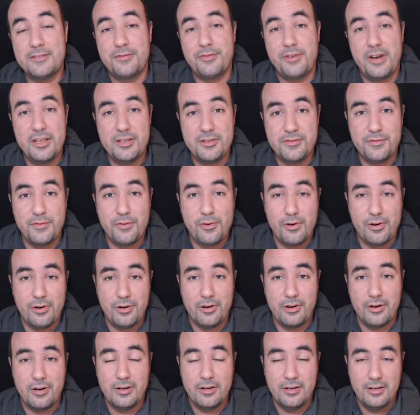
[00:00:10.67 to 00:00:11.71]
French
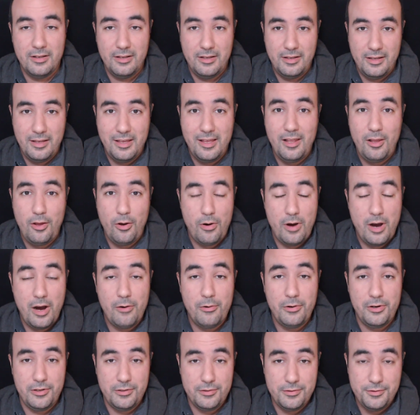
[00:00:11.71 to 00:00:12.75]
for hello, how
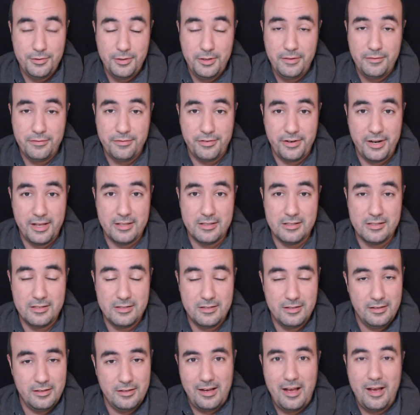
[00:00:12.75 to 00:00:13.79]
are you doing
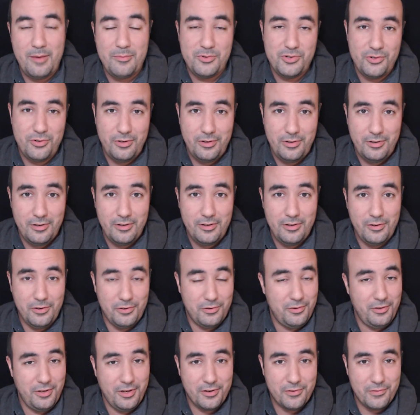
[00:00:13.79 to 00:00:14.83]
friends? I'm sure you're
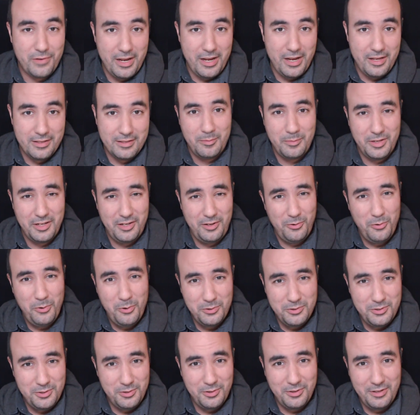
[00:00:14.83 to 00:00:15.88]
doing great, but you will
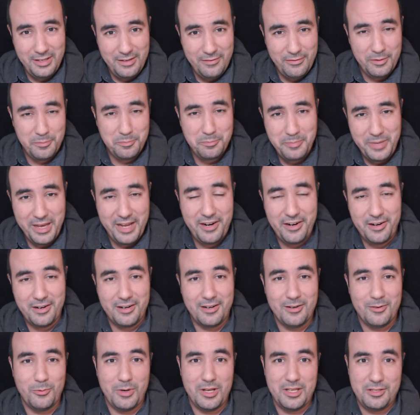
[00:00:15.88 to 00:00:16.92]
do even better
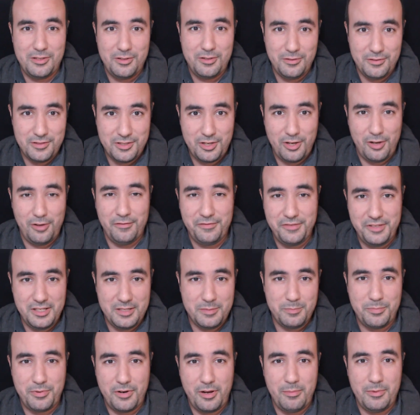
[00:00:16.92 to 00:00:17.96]
once you solve this
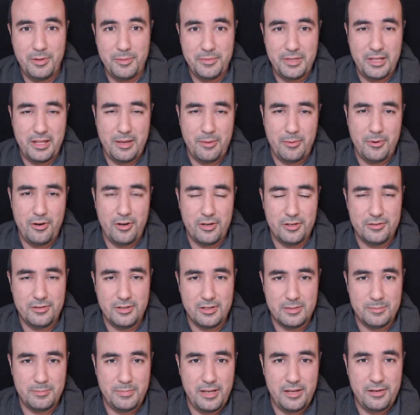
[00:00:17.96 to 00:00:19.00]
problem that I'm going to
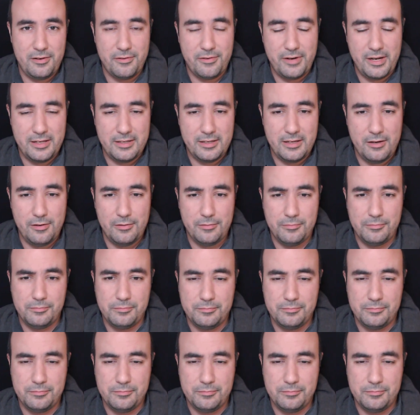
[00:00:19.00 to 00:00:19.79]
explain you right now.